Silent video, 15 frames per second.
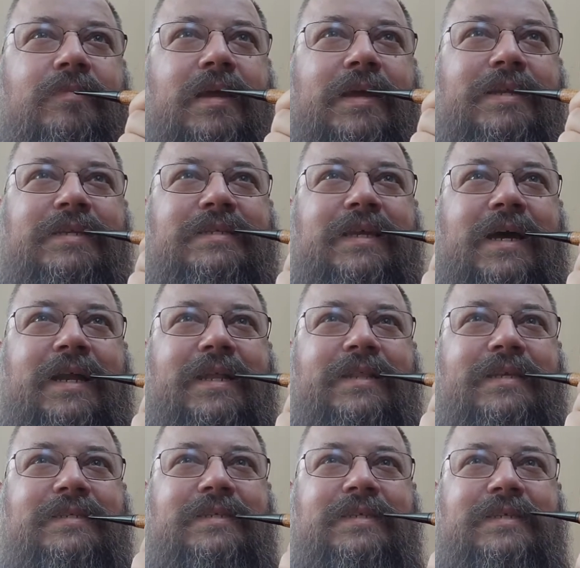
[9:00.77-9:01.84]
He decided
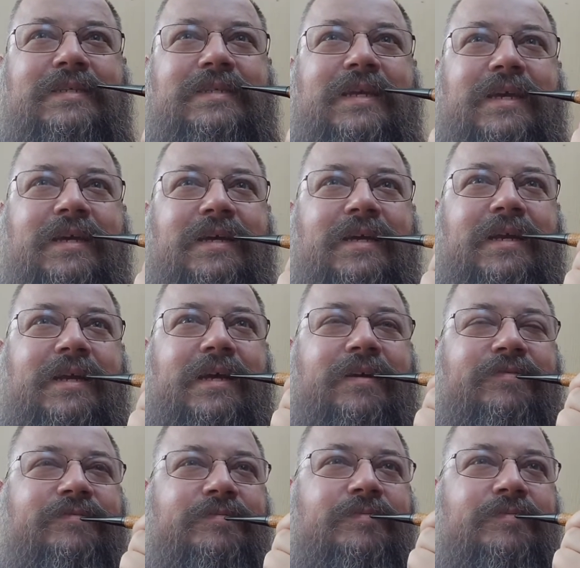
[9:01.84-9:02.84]
this ain't good enough.